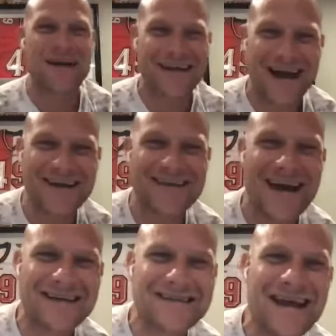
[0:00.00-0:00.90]
Right down in
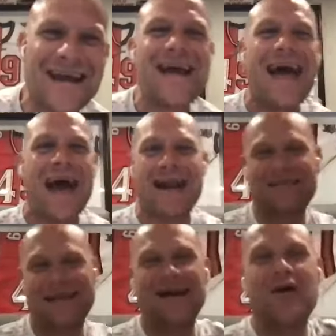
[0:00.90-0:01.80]
Tennessee, and I was
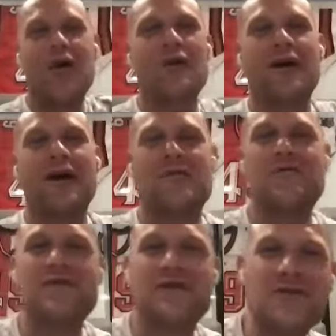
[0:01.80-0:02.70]
like, I'm going to own a, a
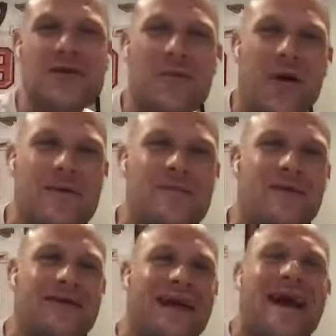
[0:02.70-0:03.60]
50 unit apartment
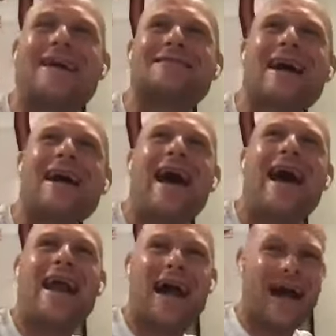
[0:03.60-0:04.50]
building. And I was like,
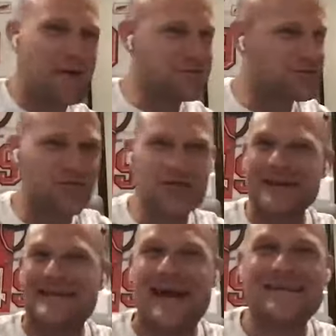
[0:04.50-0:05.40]
and I, I, was really
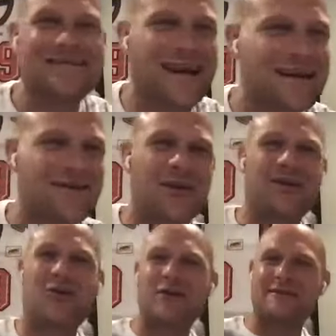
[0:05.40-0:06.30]
dead set. I started to
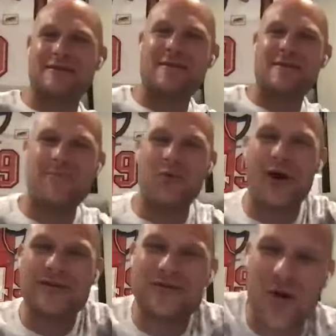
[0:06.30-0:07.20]
talk to some of my
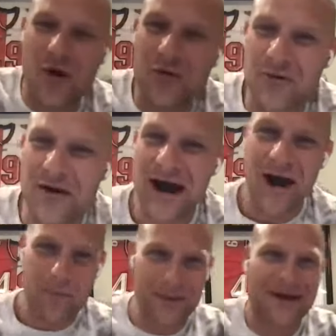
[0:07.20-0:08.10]
boys who own
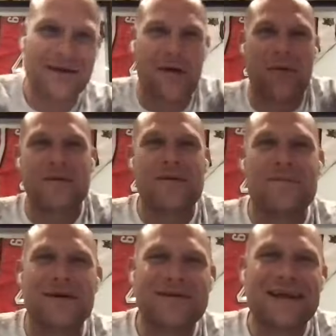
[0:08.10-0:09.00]
uh, big apartment
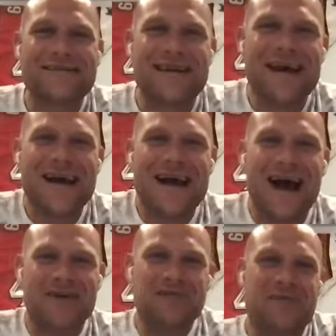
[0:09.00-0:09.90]
buildings,
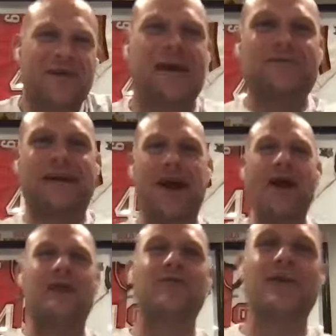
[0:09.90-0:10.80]
uh, just because I was like, all
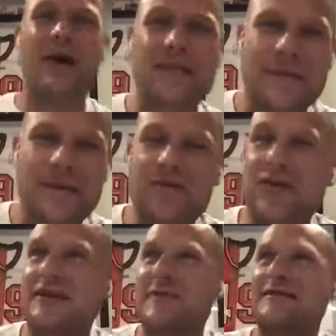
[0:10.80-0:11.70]
right, you know, let me
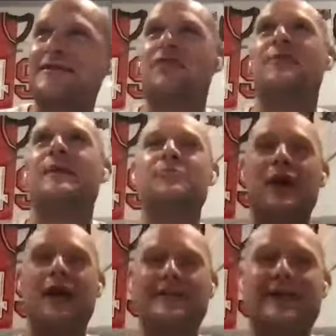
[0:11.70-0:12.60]
flex myself, let me
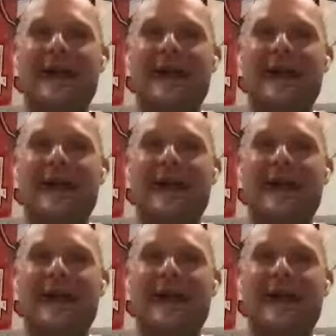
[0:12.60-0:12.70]
bring it to the